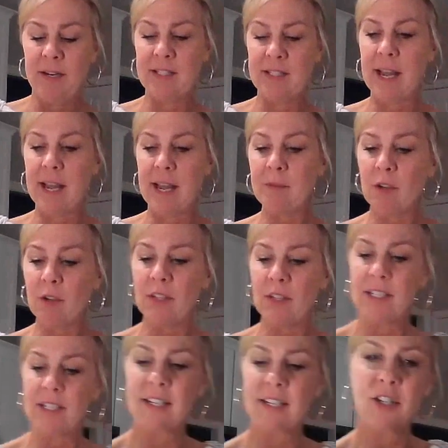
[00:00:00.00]
But it's
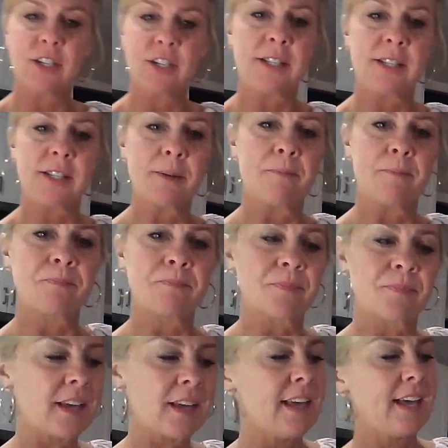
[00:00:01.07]
absolutely delicious.
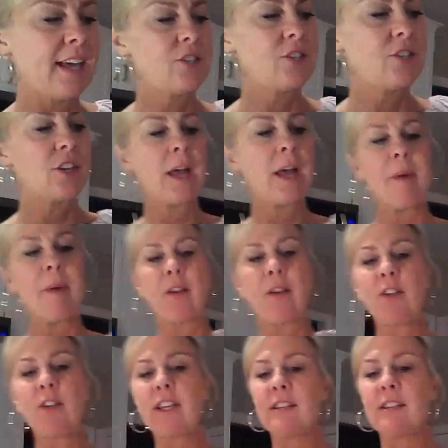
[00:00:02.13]
It should come
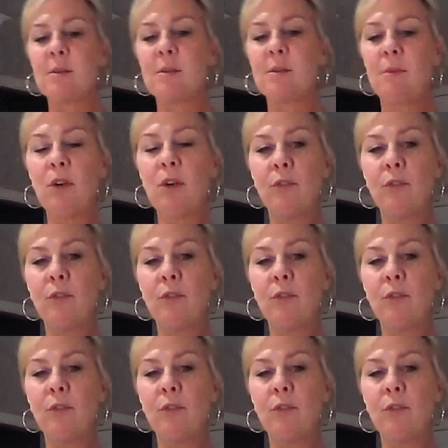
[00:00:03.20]
out looking this